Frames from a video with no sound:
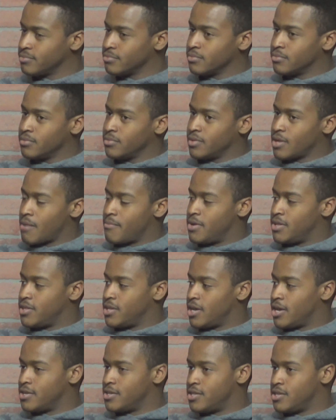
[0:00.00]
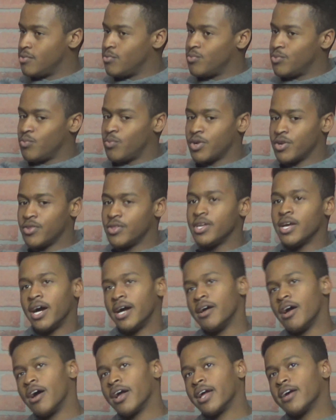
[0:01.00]
I mean, the idea, what are the,
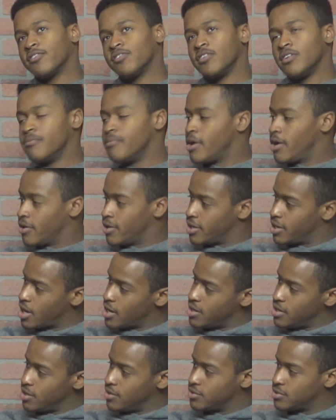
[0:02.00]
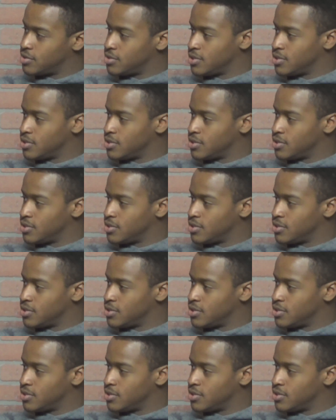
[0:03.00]
I guess the American ideals is,